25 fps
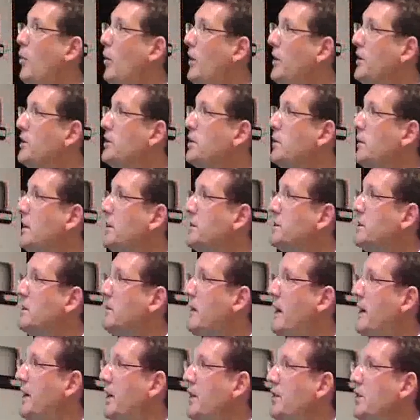If I wanted
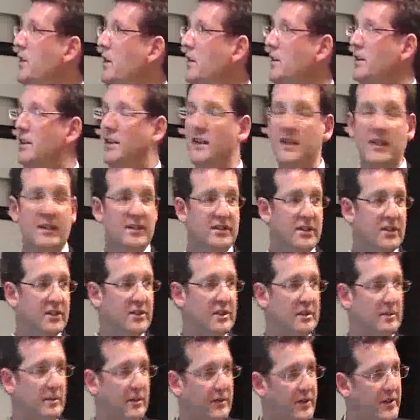to estimate a
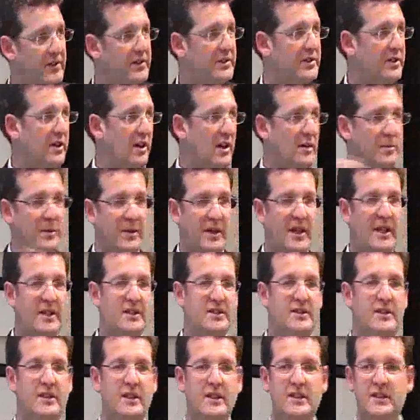nonlinear system of this
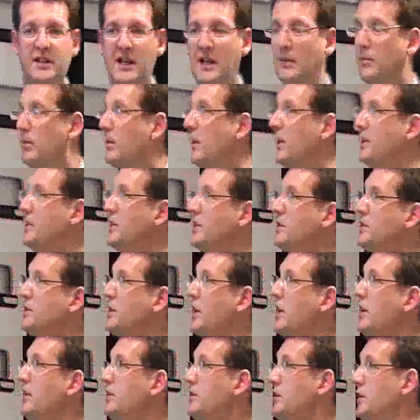type, and hence the example
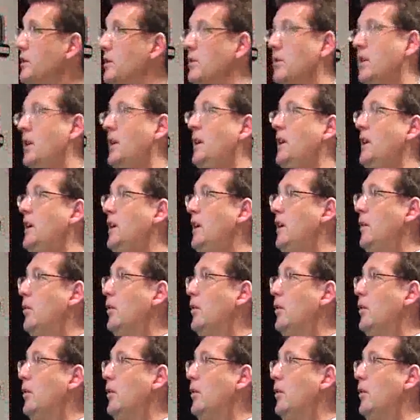I just showed you,